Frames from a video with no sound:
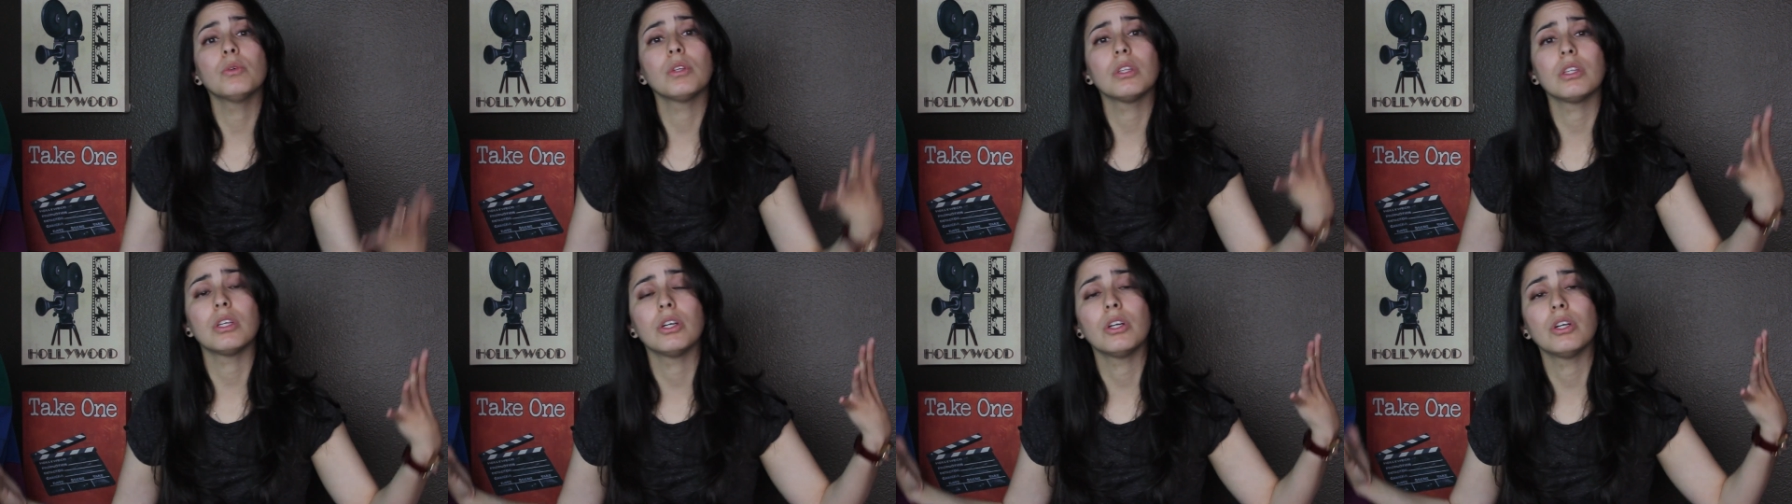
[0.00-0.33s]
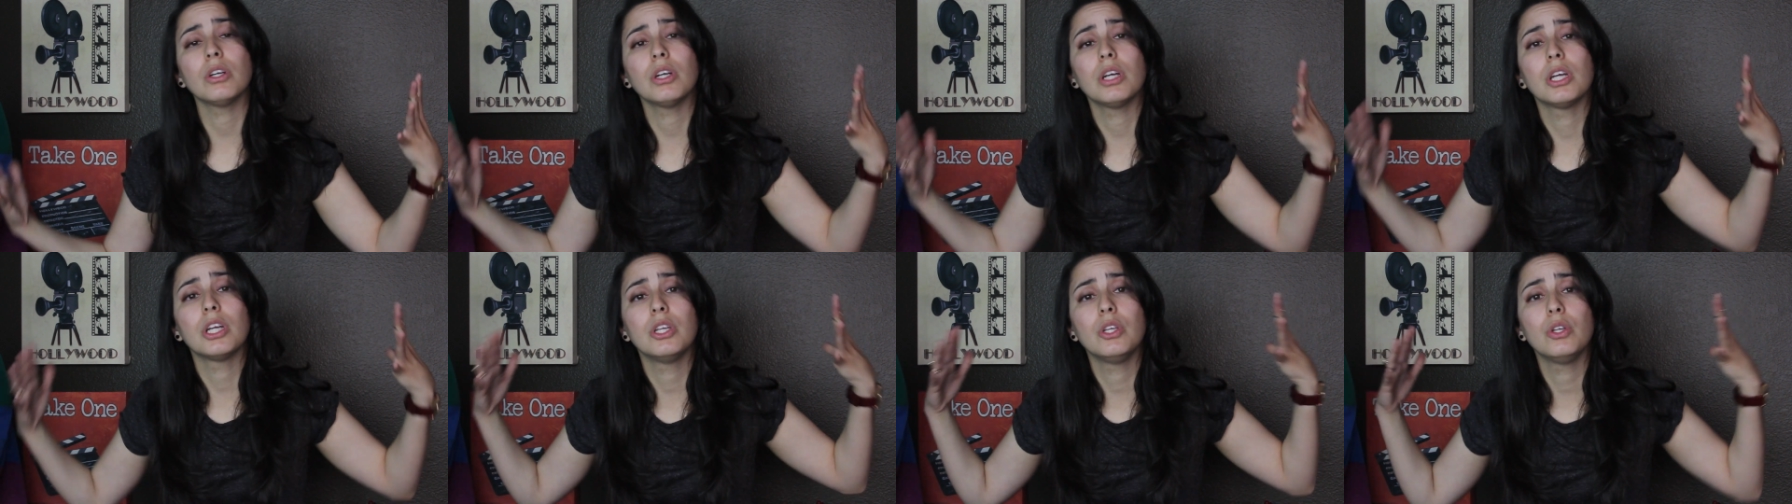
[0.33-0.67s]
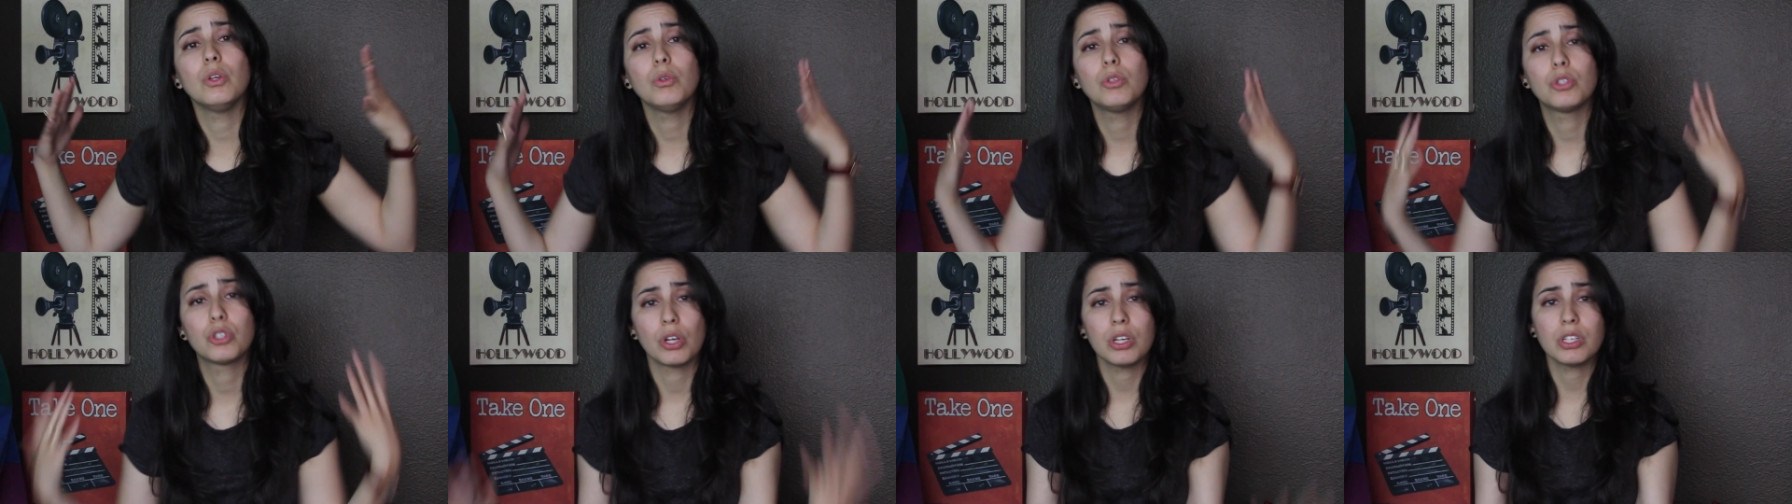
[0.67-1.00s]
with her and
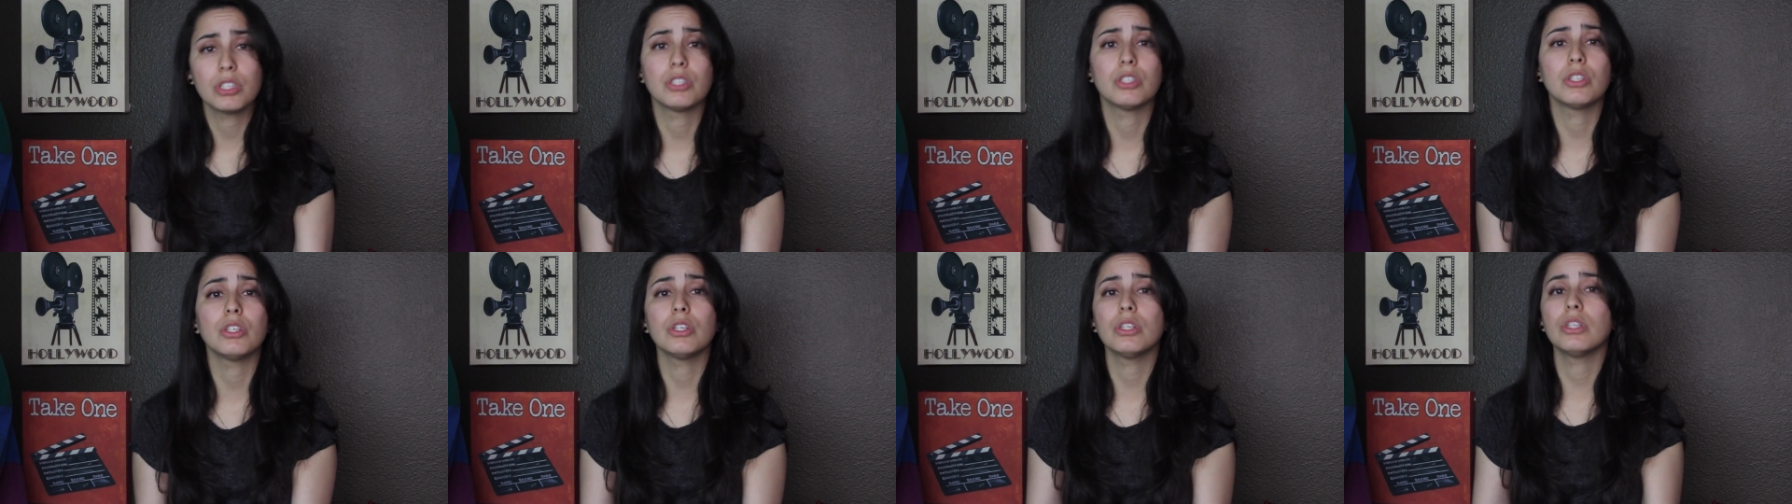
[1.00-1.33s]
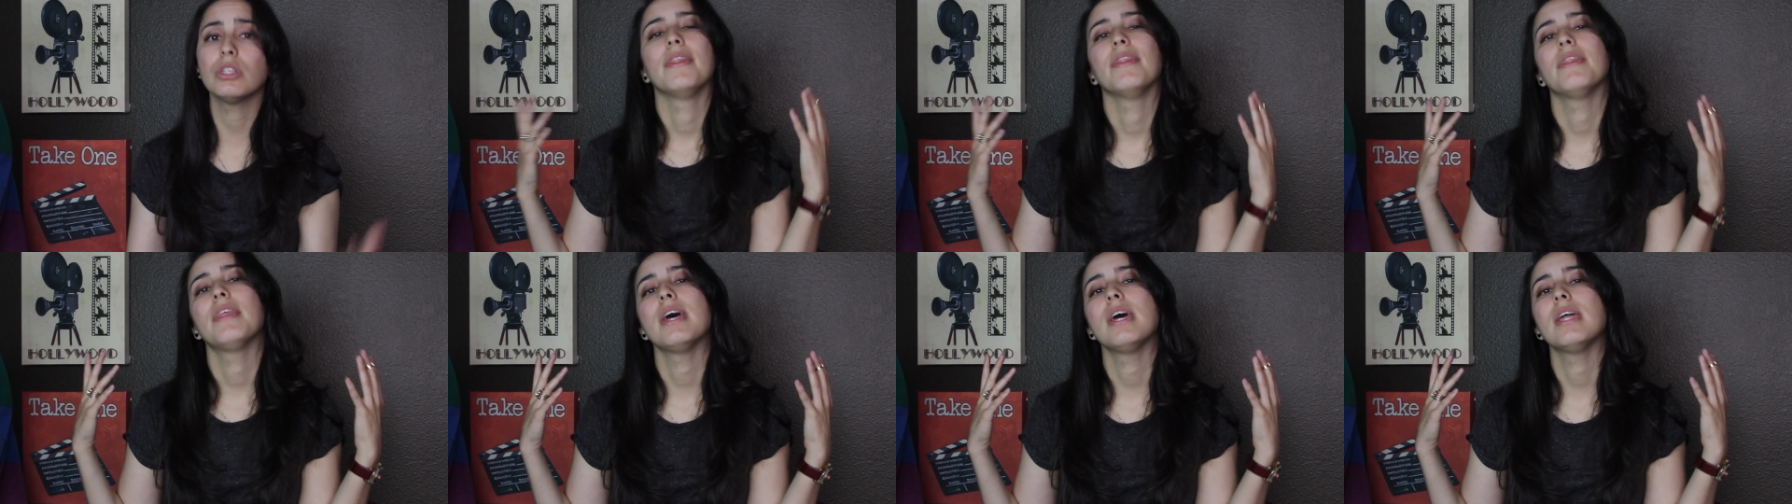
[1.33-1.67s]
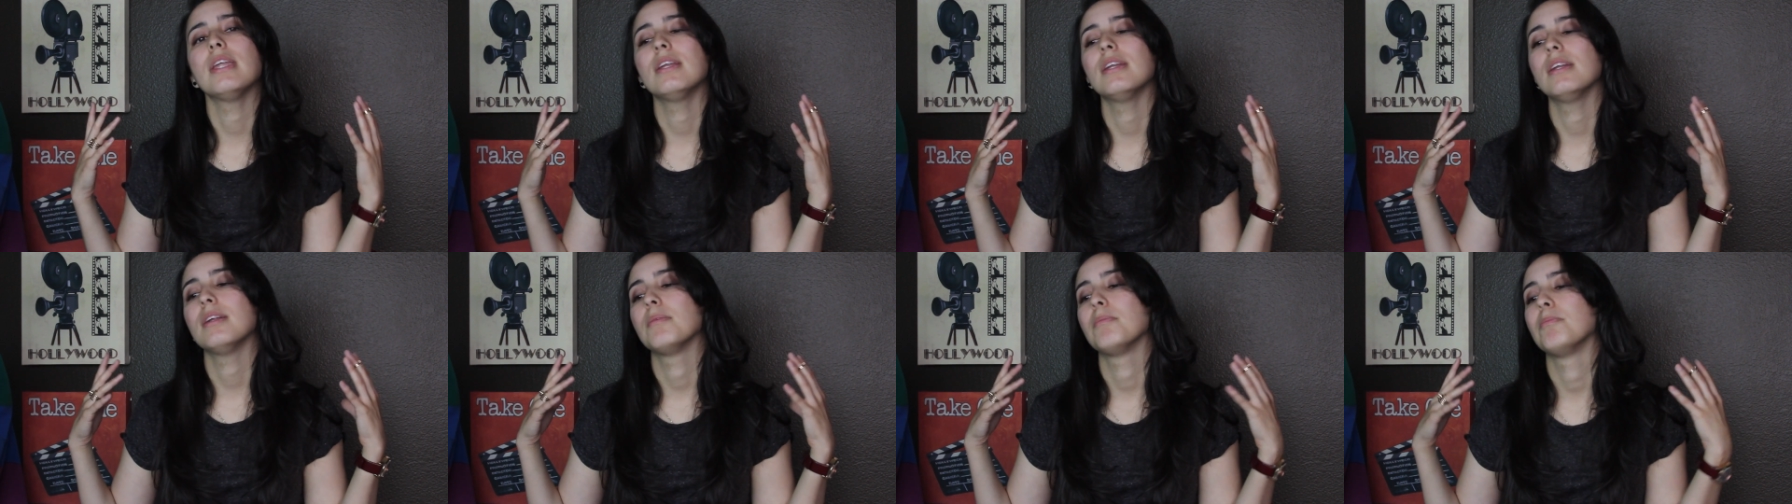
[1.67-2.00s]
you trust her,
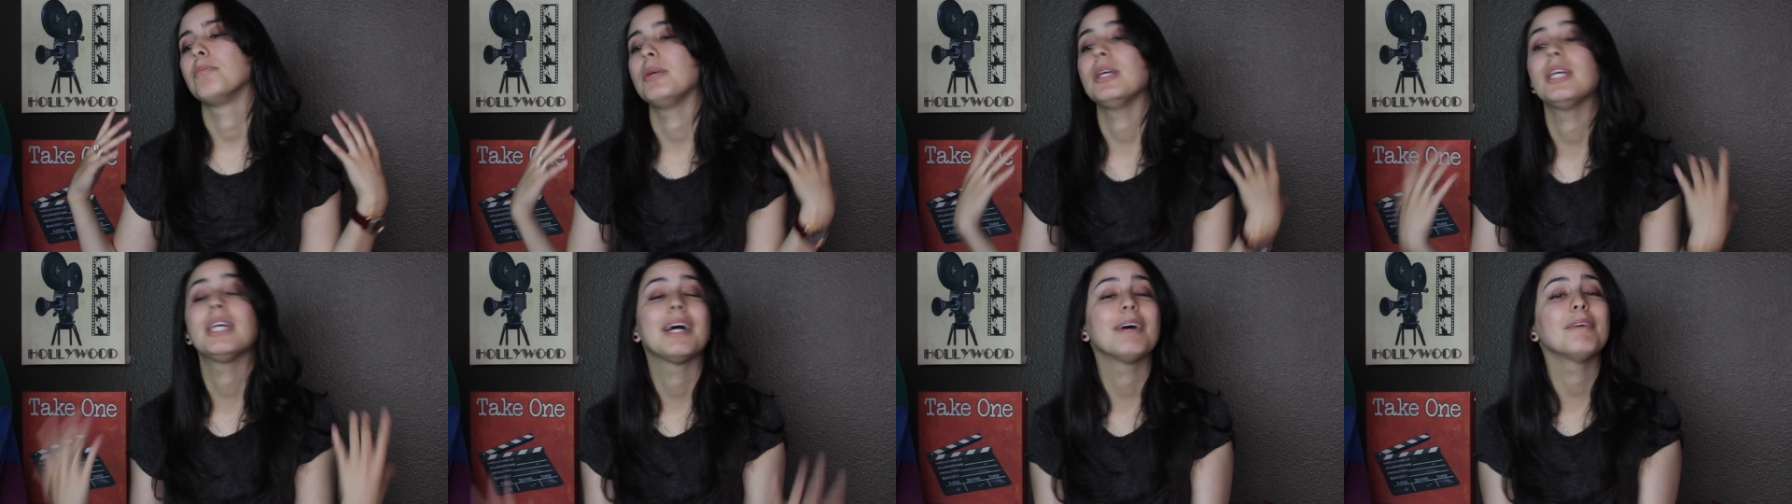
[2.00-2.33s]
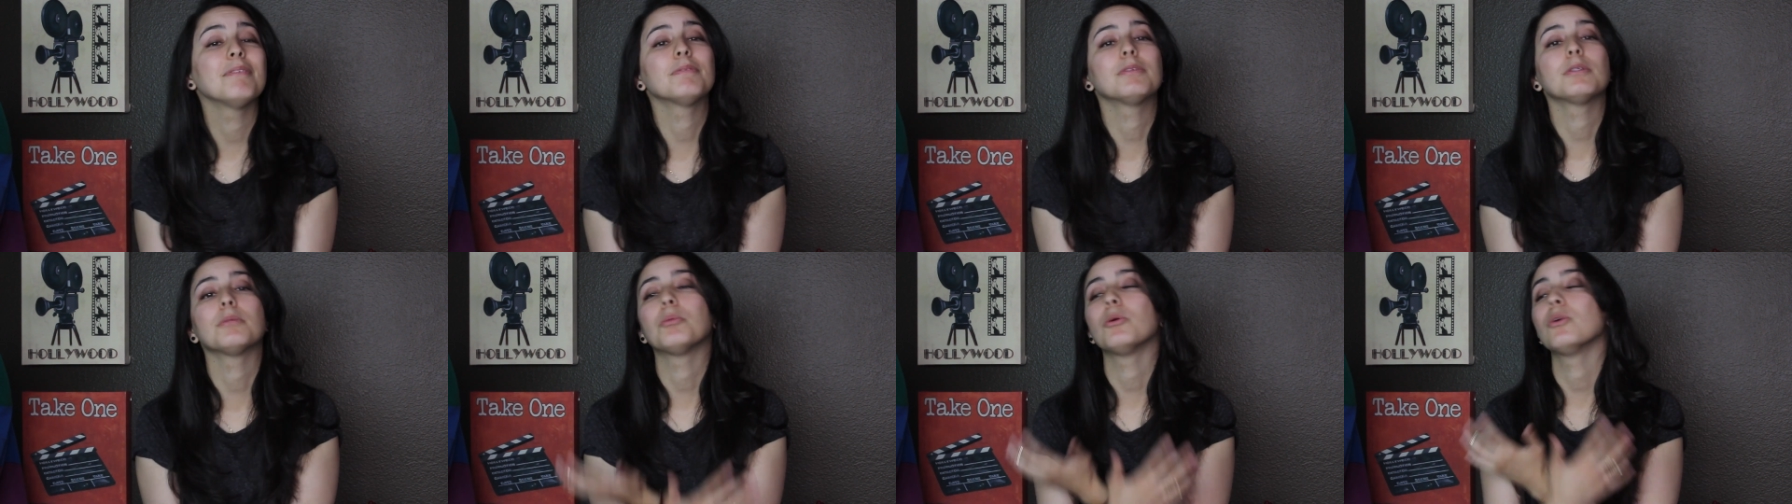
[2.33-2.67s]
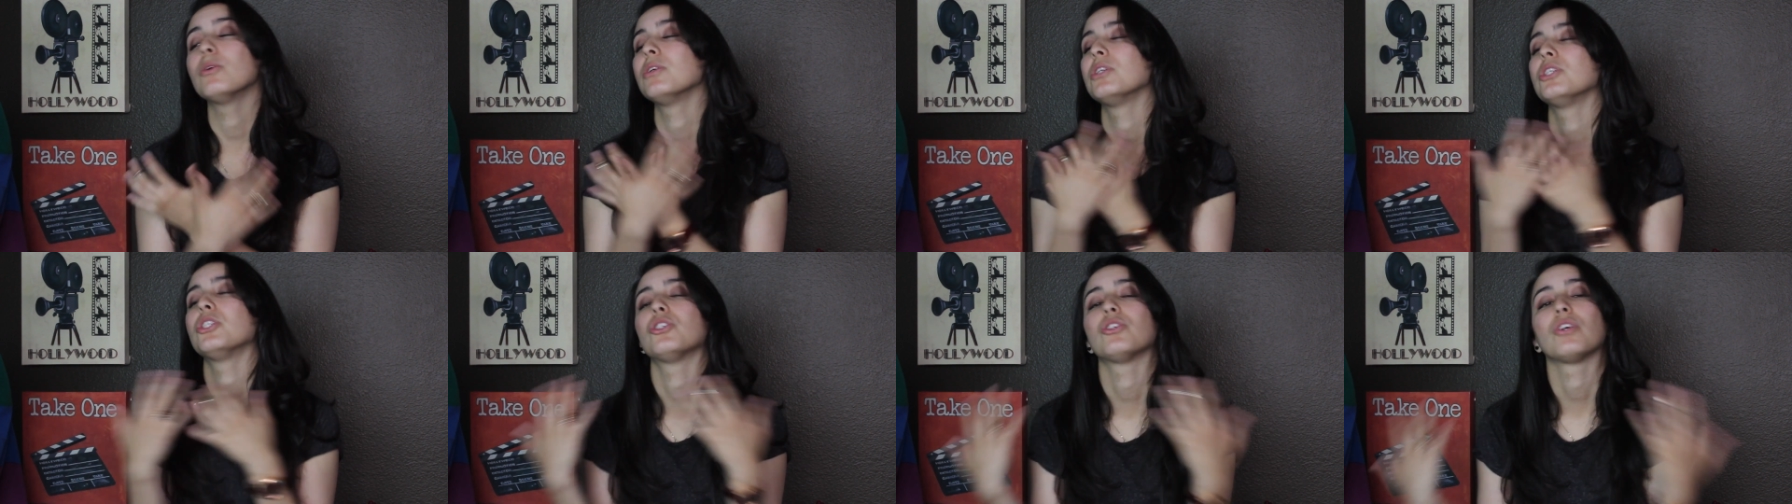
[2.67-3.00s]
then be comfortable
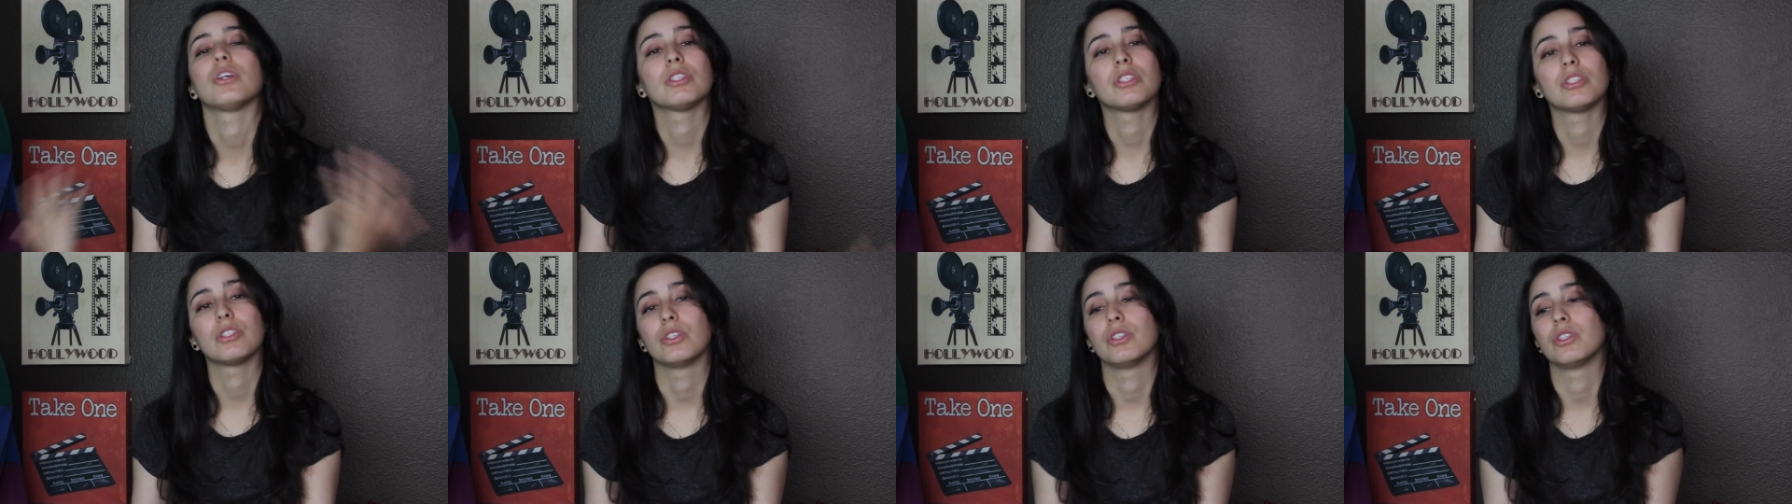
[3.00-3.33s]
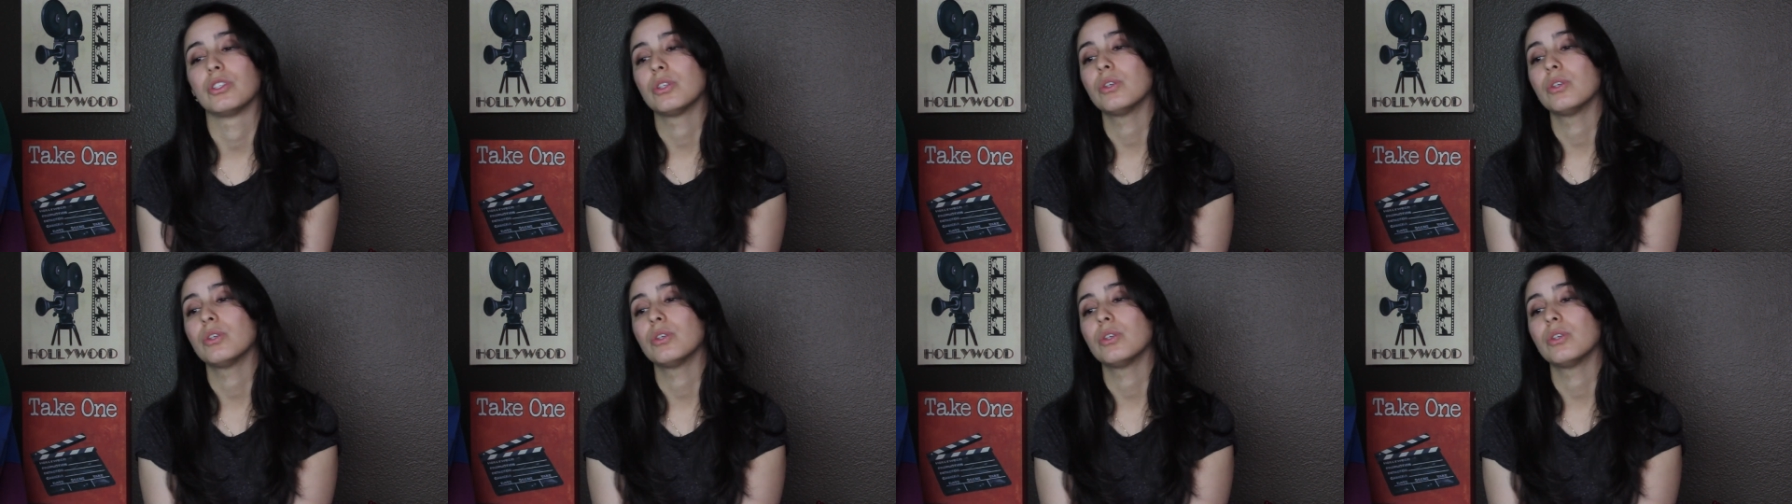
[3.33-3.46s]
and trust her.